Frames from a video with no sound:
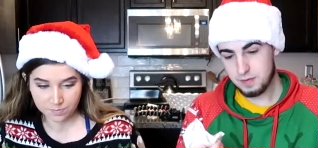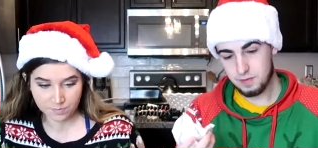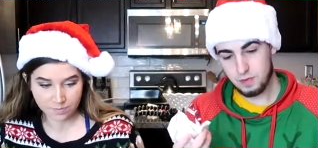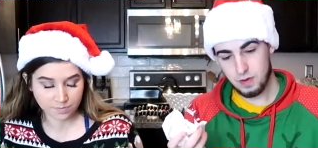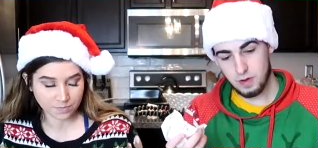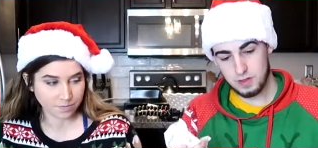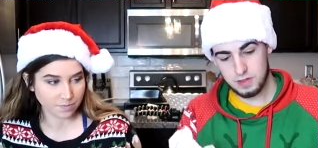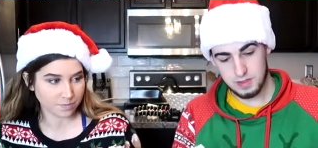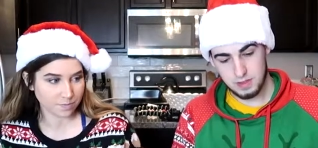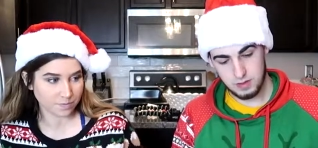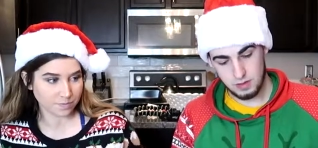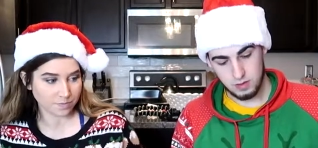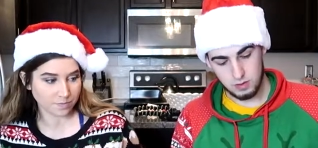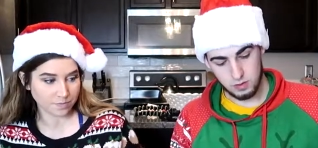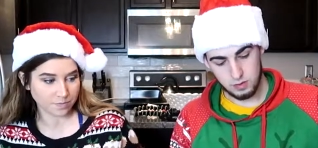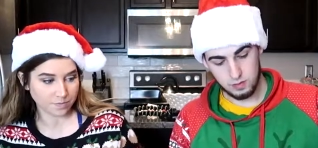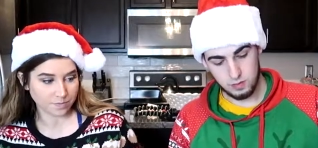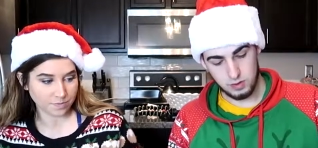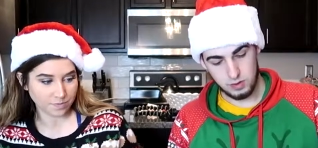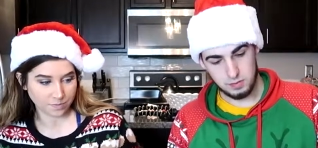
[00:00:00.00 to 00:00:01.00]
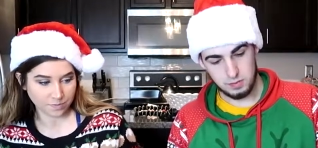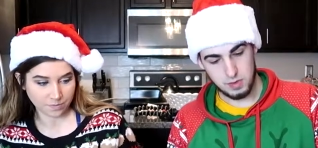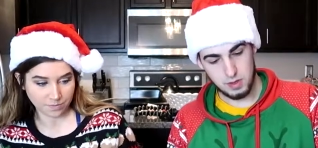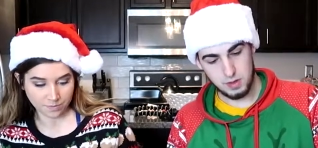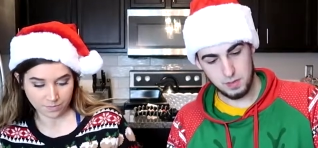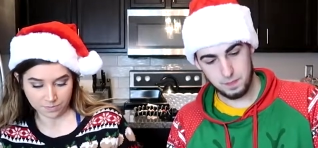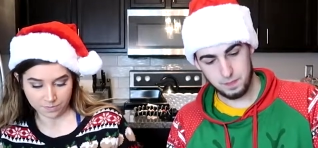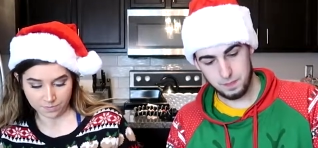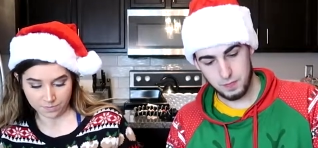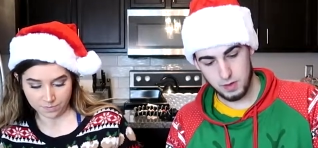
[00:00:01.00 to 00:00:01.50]
Speaker 1: the frosting all over it,
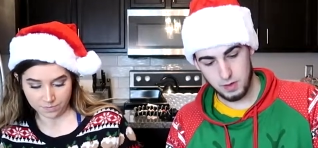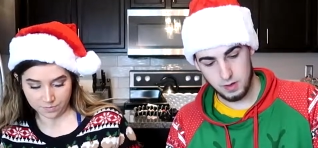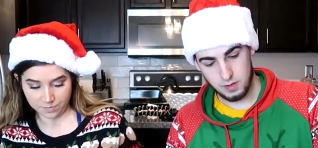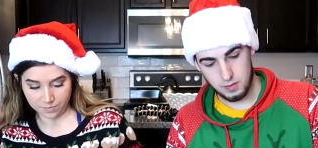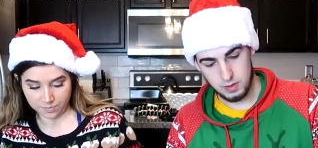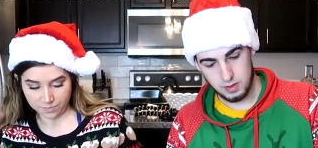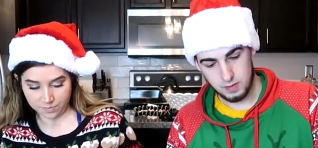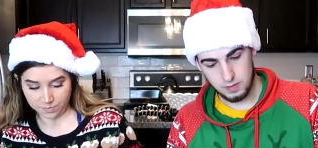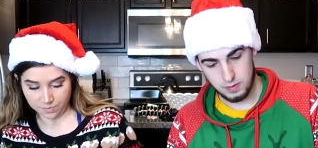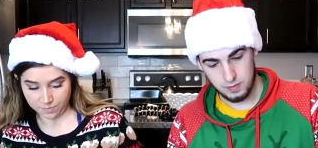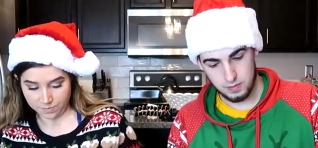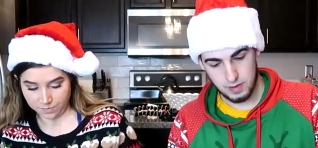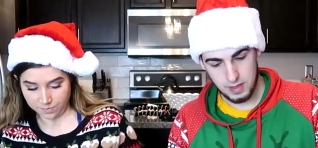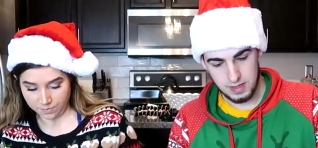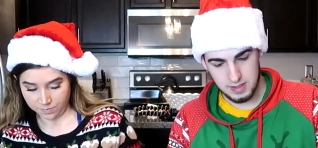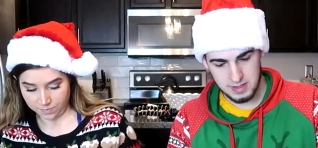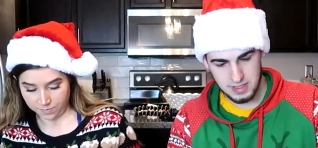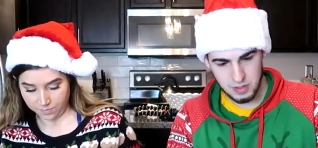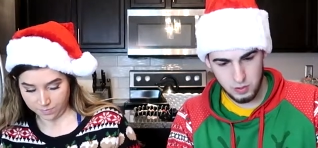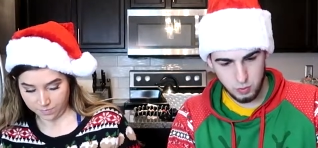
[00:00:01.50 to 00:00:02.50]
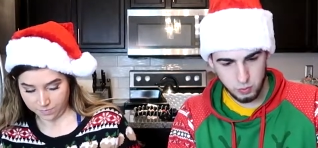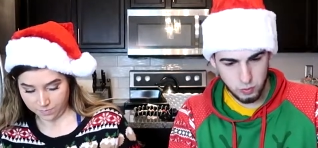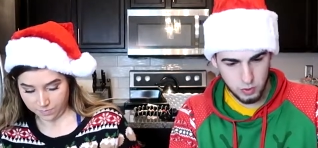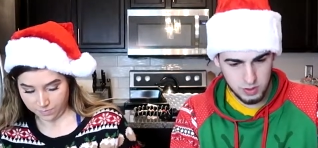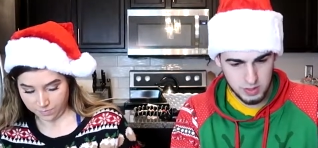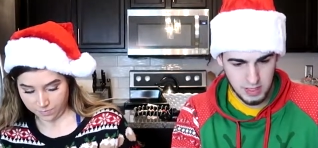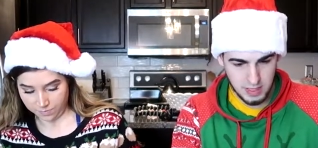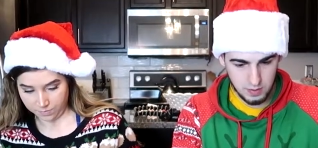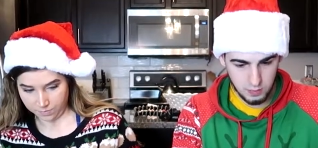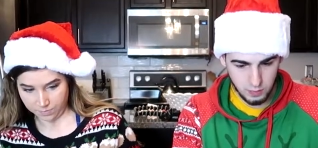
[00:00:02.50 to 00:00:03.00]
but all right, whatever. And it's like
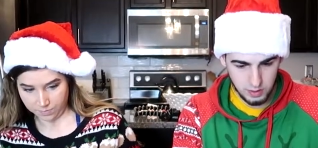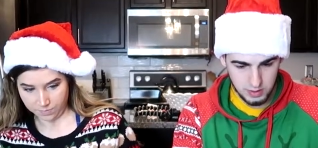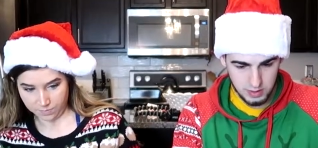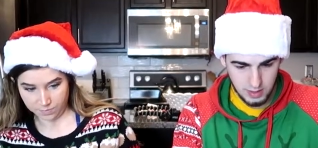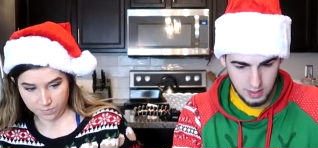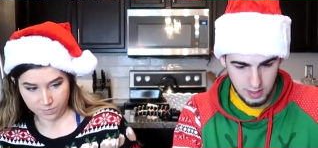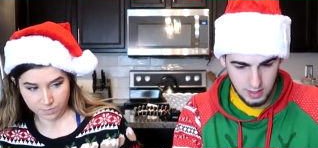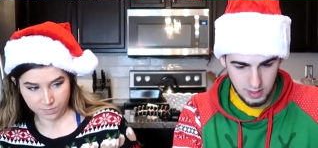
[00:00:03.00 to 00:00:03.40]
crooked, what the